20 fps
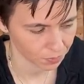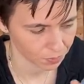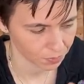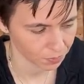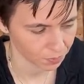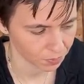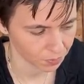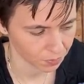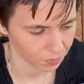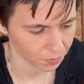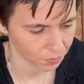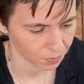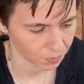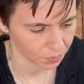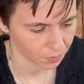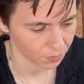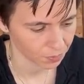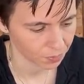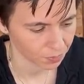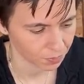
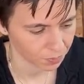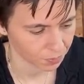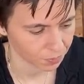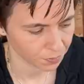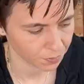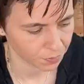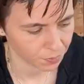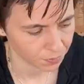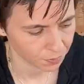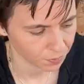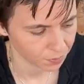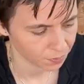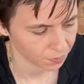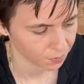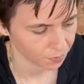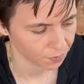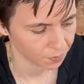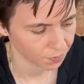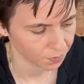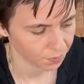
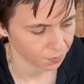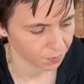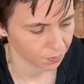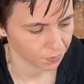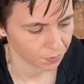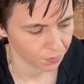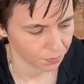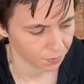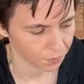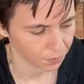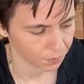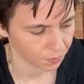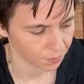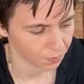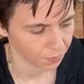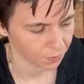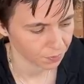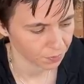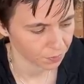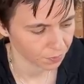
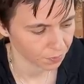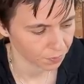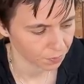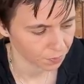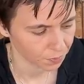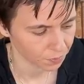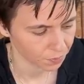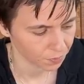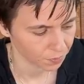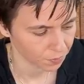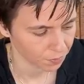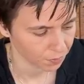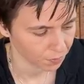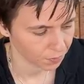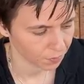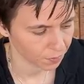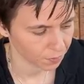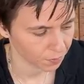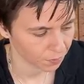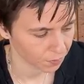
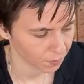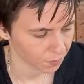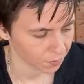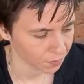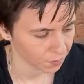(silence)